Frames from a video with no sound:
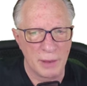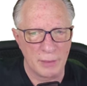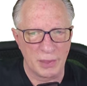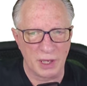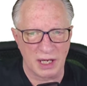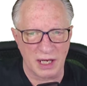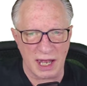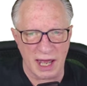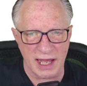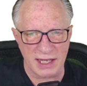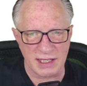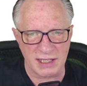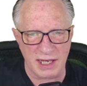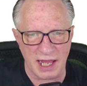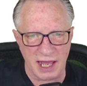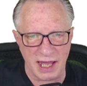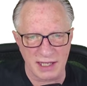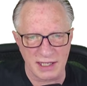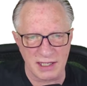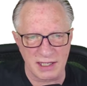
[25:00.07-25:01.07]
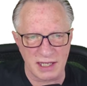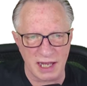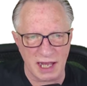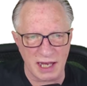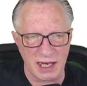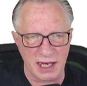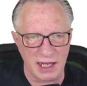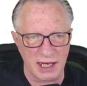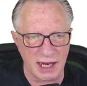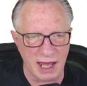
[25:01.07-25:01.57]
but as Dan
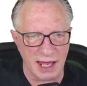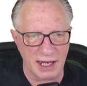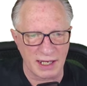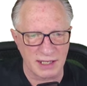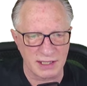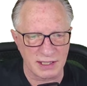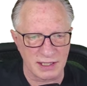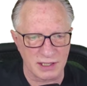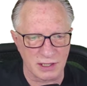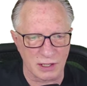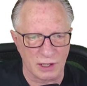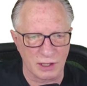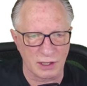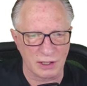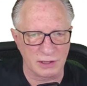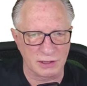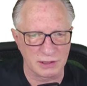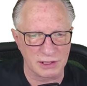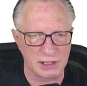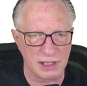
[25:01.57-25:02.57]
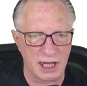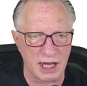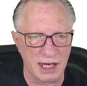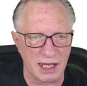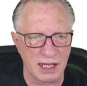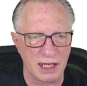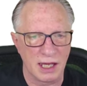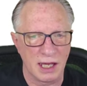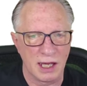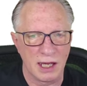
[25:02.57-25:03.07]
stated, and as this article
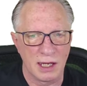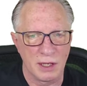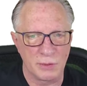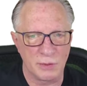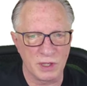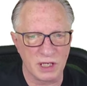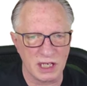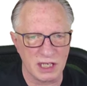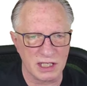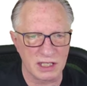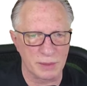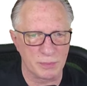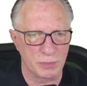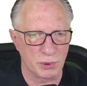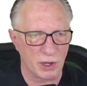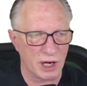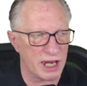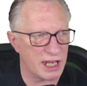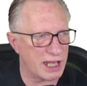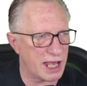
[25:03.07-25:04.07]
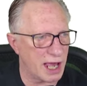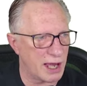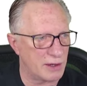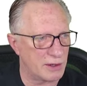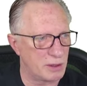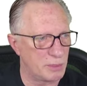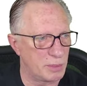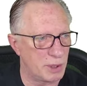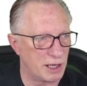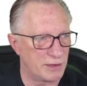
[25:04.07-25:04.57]
stating, we need to break
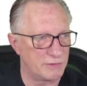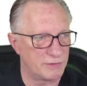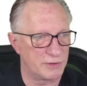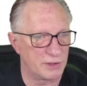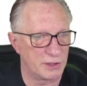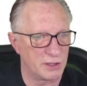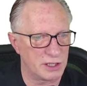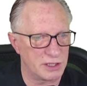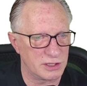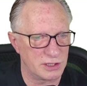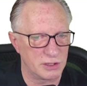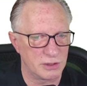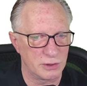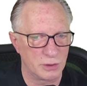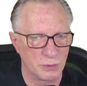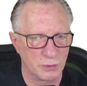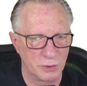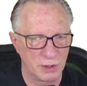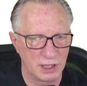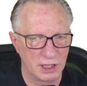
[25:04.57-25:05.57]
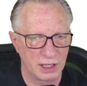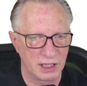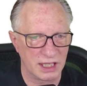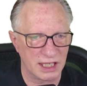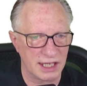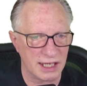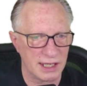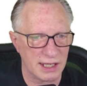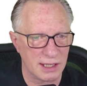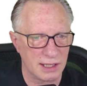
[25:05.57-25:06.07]
out above 32 to
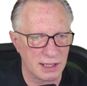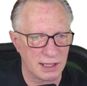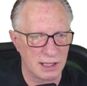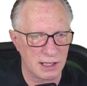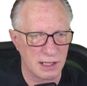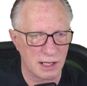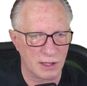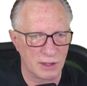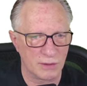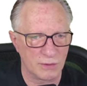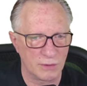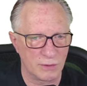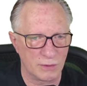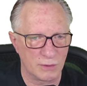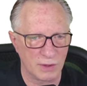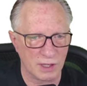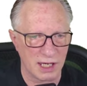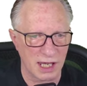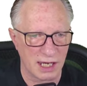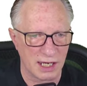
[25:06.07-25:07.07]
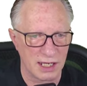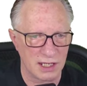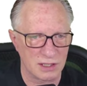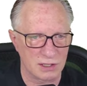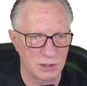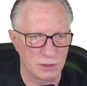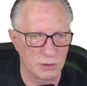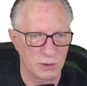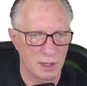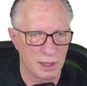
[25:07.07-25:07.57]
really, you know, get
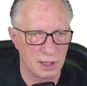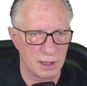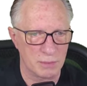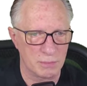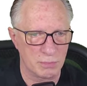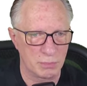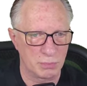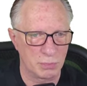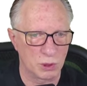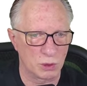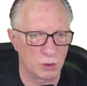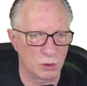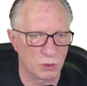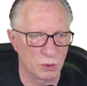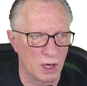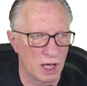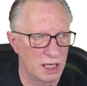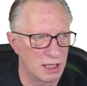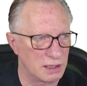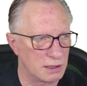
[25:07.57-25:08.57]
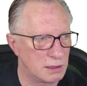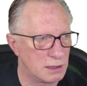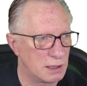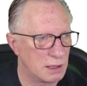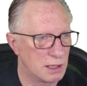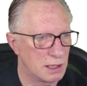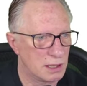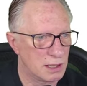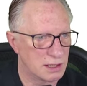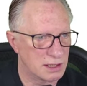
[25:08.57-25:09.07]
into a bull run
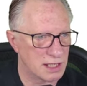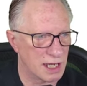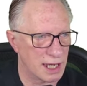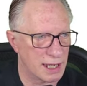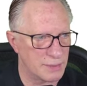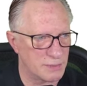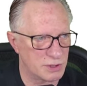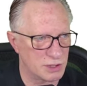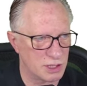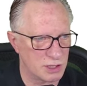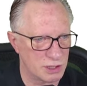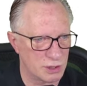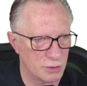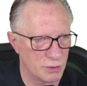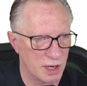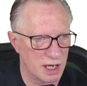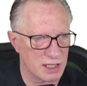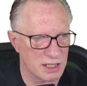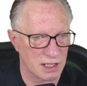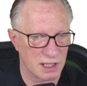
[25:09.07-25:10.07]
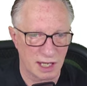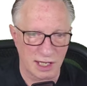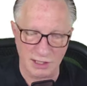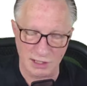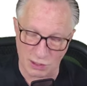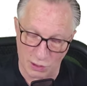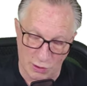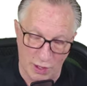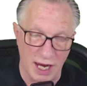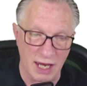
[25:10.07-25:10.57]
type situation.
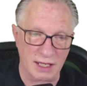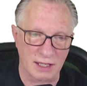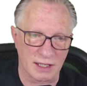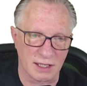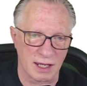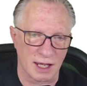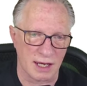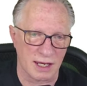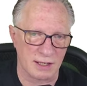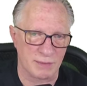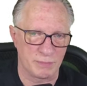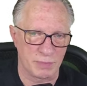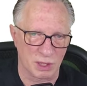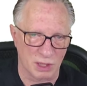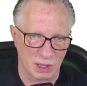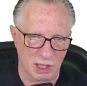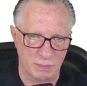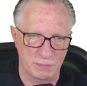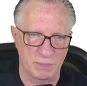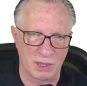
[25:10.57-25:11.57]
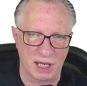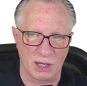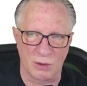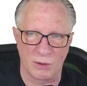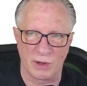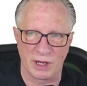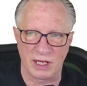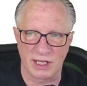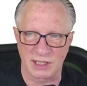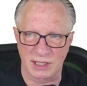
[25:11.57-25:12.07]
It's great that
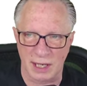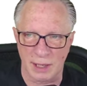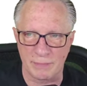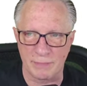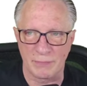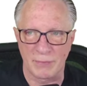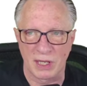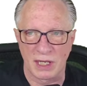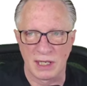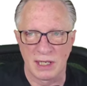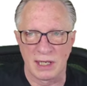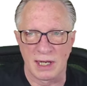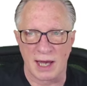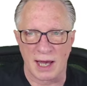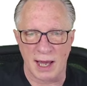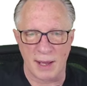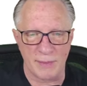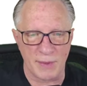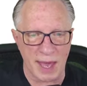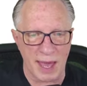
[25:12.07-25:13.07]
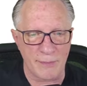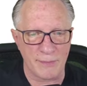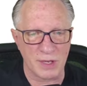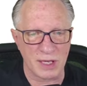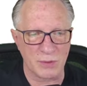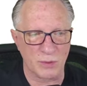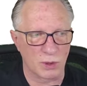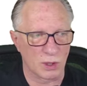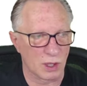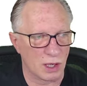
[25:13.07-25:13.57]
Bitcoin is up. I'm
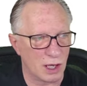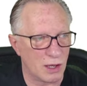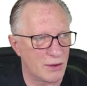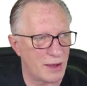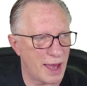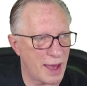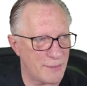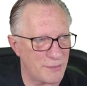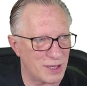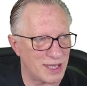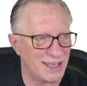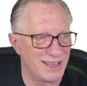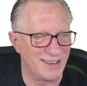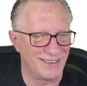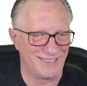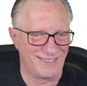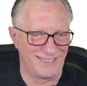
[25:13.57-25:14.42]
happy. We're all happy.